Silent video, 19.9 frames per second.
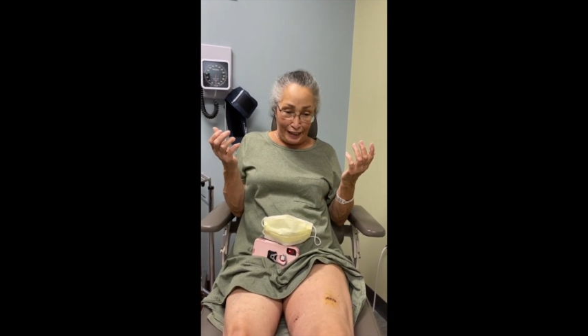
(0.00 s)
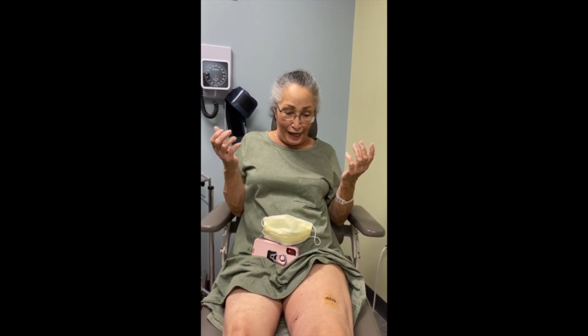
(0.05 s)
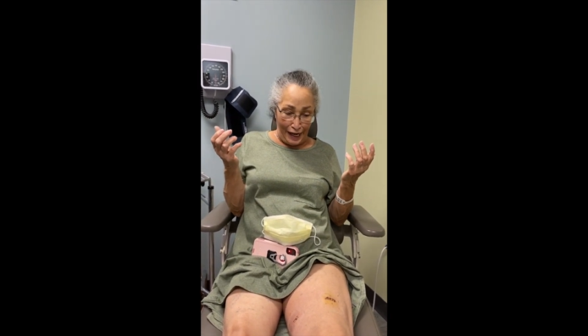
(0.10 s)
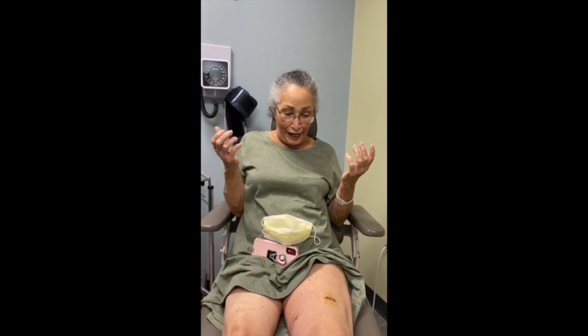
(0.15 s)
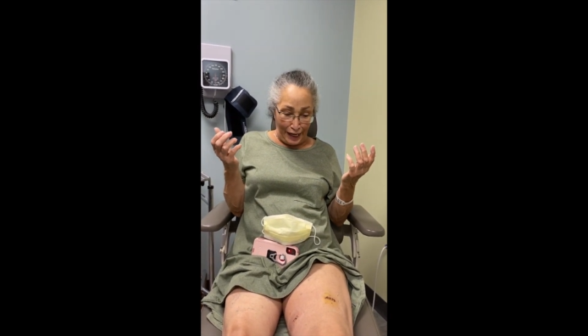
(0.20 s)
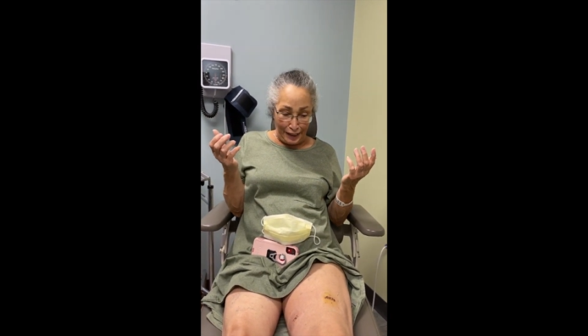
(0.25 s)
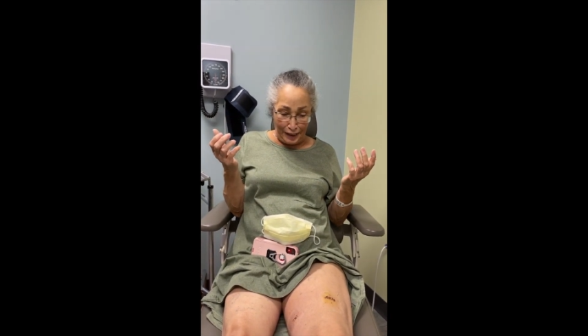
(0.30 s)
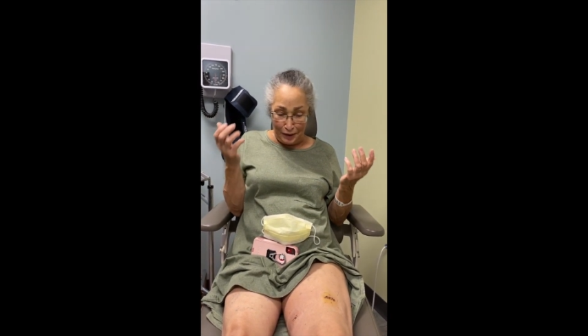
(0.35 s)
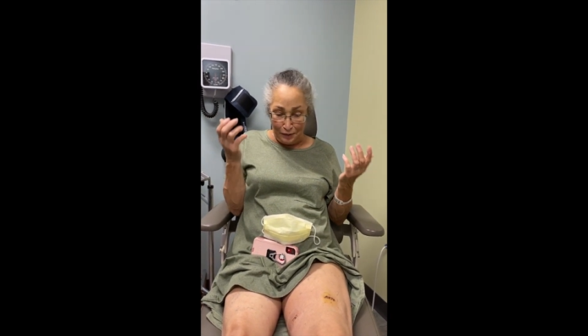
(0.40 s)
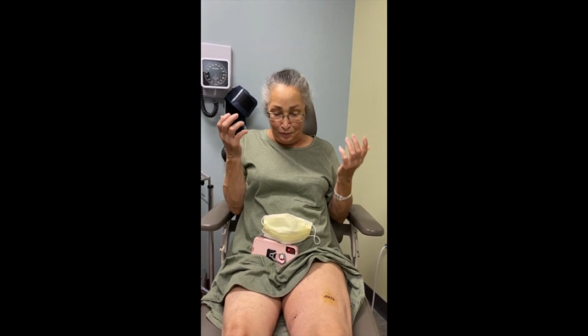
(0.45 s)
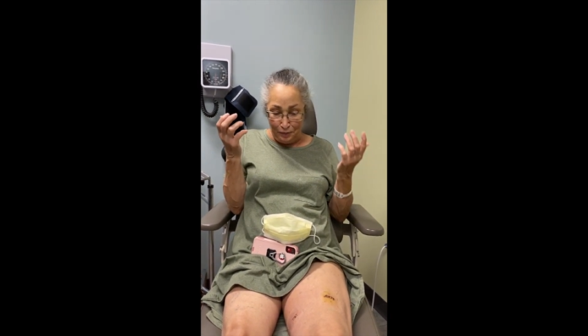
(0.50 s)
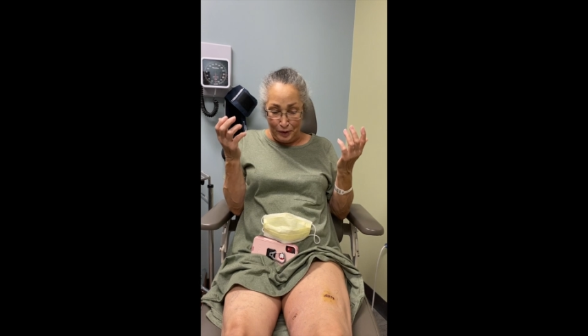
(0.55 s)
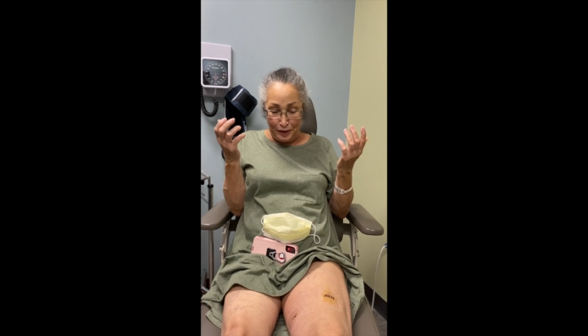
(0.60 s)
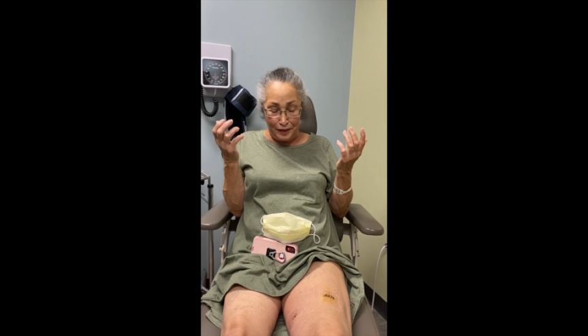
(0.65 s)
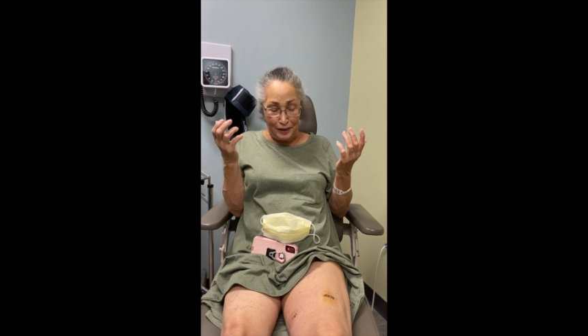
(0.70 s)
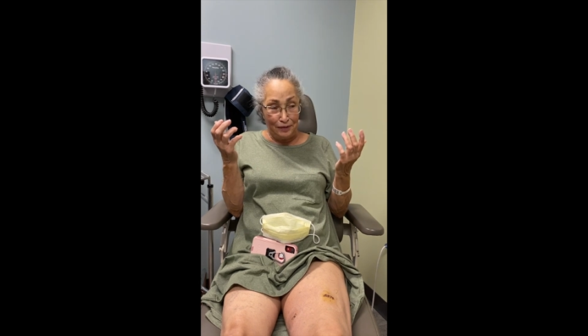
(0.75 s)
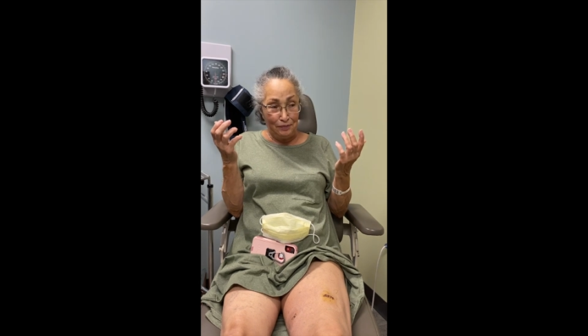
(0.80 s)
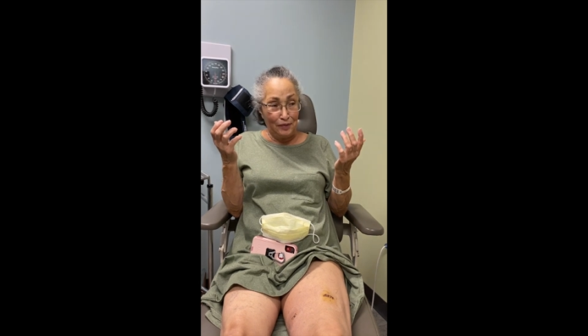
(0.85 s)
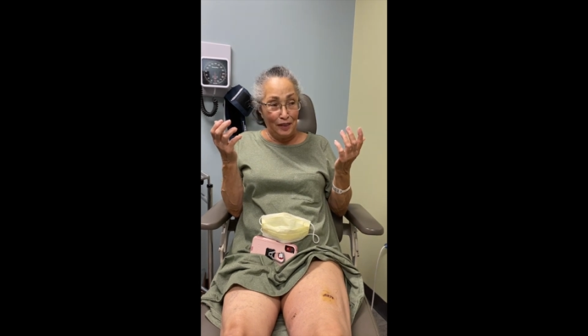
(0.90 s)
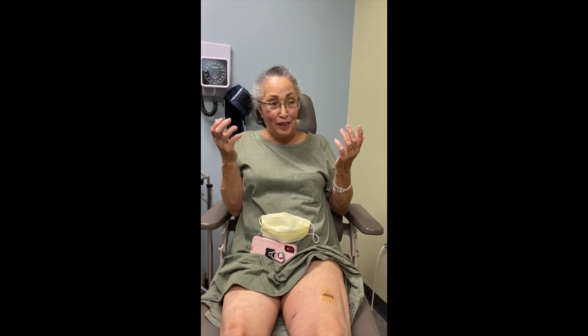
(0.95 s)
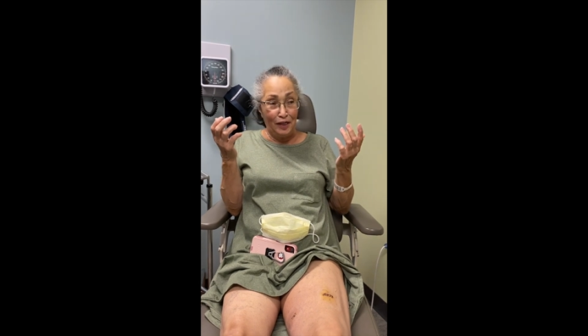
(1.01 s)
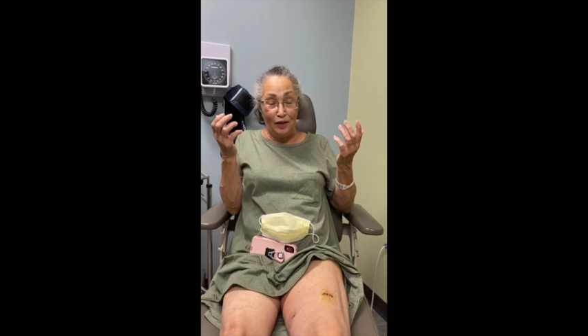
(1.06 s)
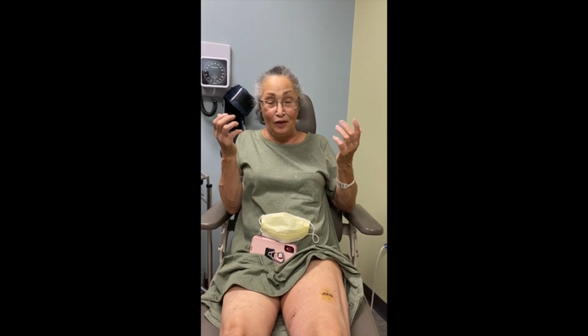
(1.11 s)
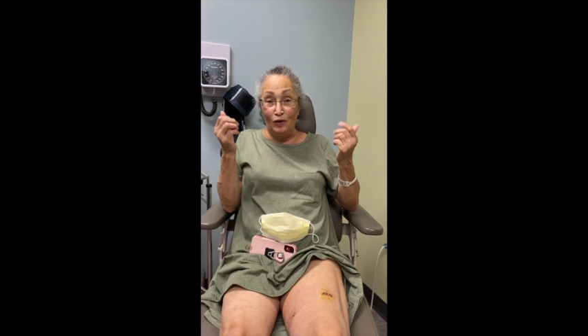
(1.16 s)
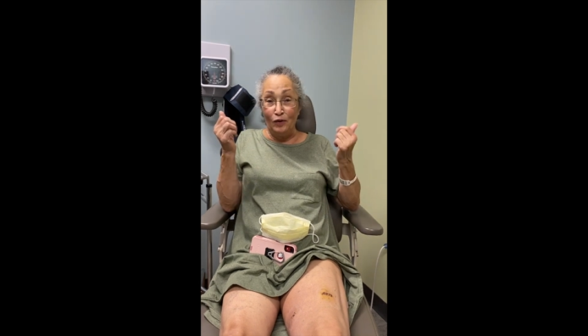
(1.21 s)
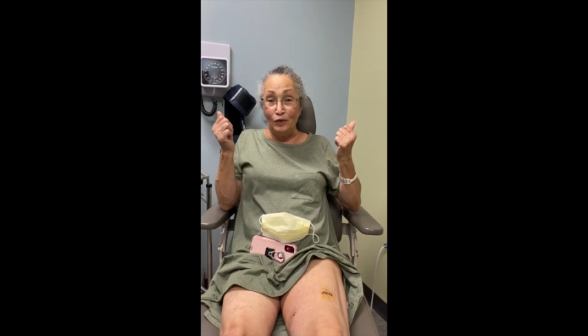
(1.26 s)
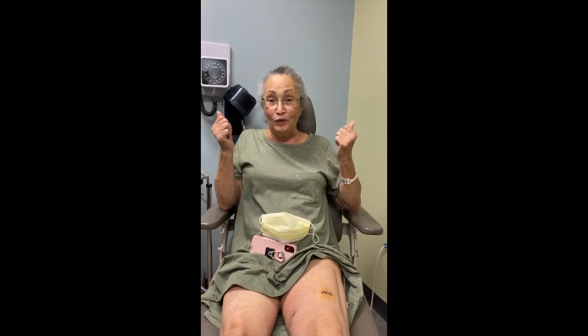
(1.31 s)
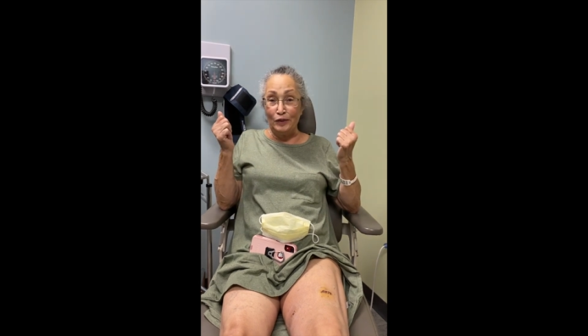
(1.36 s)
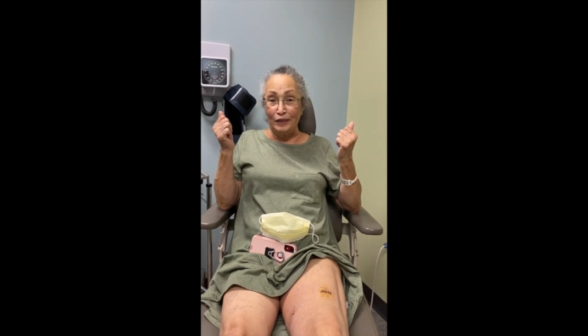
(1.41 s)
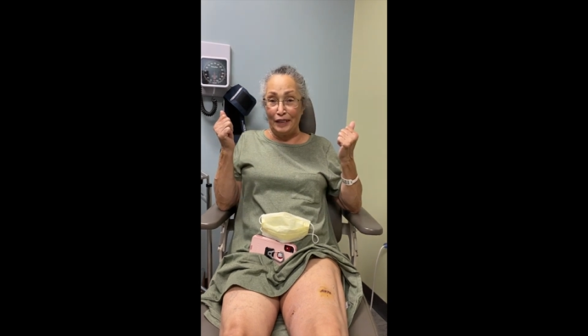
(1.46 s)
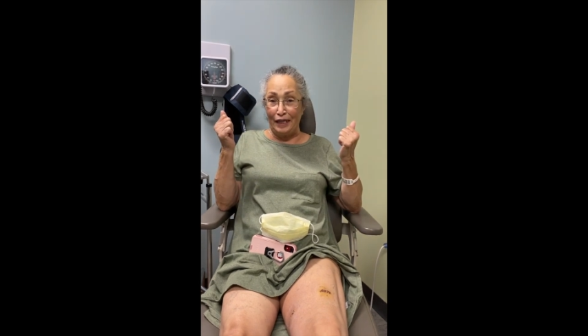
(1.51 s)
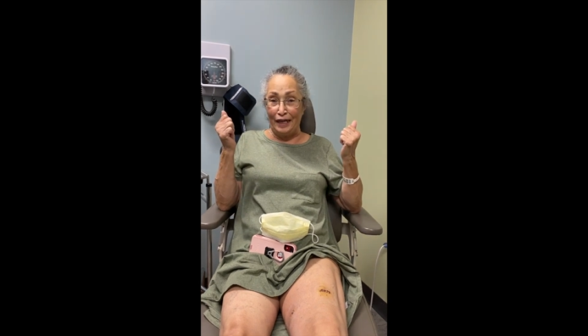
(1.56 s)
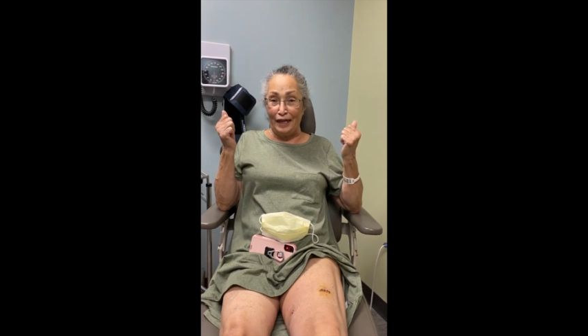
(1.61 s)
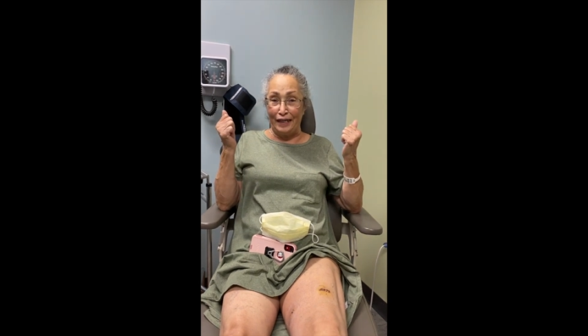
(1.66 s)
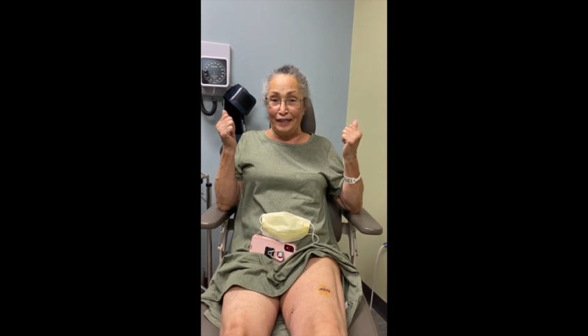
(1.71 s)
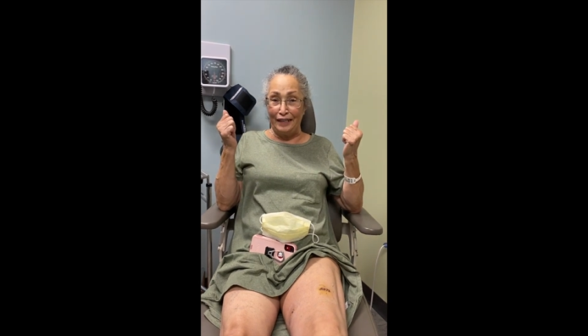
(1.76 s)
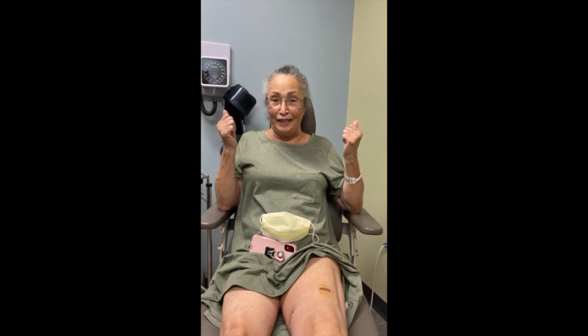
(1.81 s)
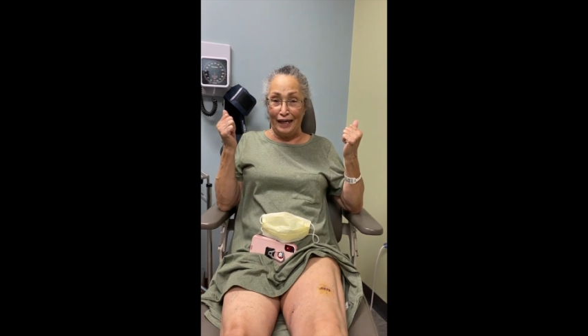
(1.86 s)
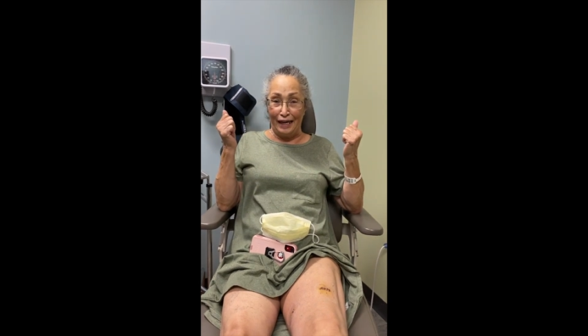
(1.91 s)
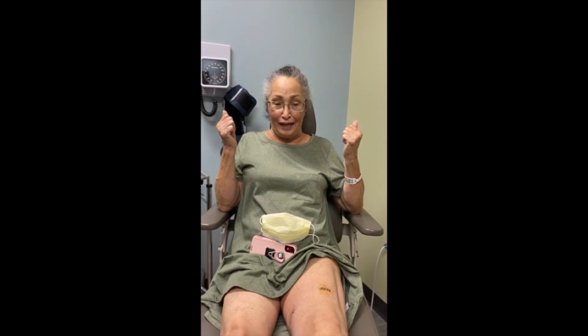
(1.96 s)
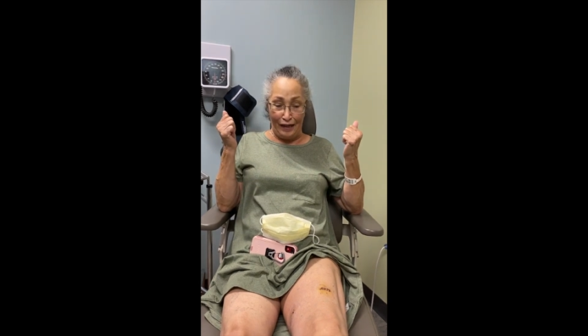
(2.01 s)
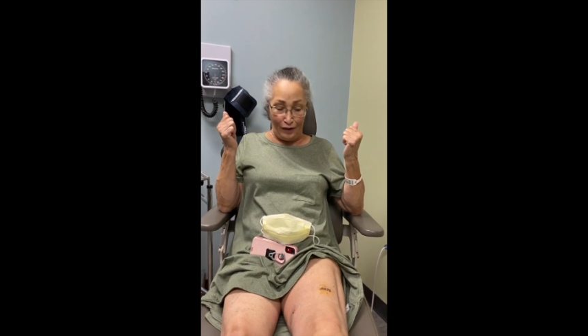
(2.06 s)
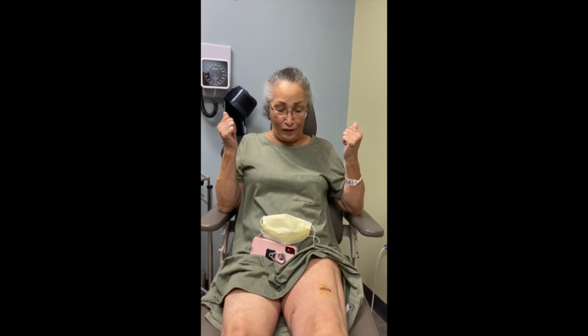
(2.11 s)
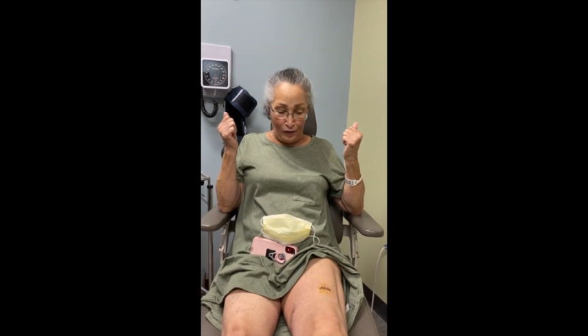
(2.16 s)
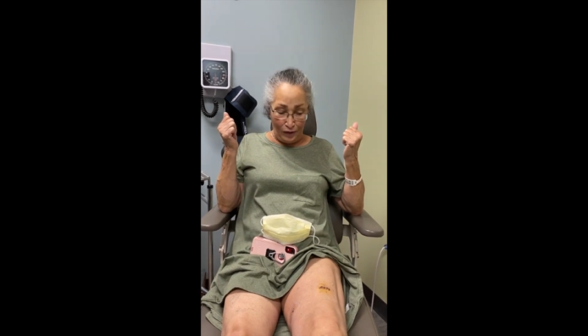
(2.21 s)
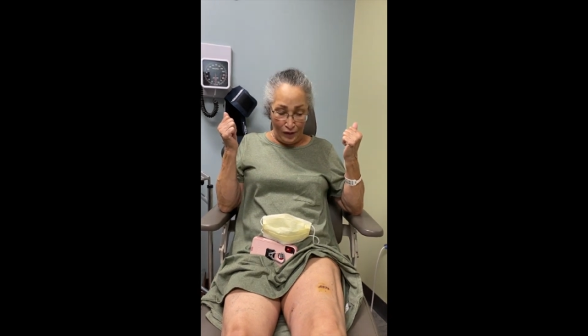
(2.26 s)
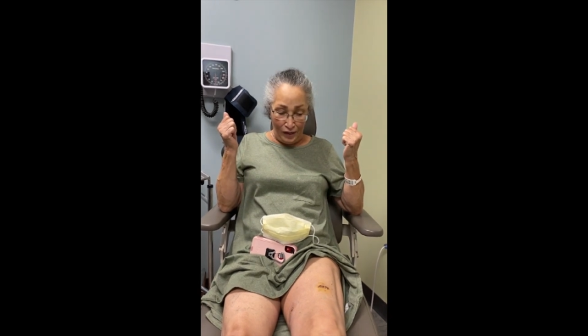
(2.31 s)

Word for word: I can put some clothes on now.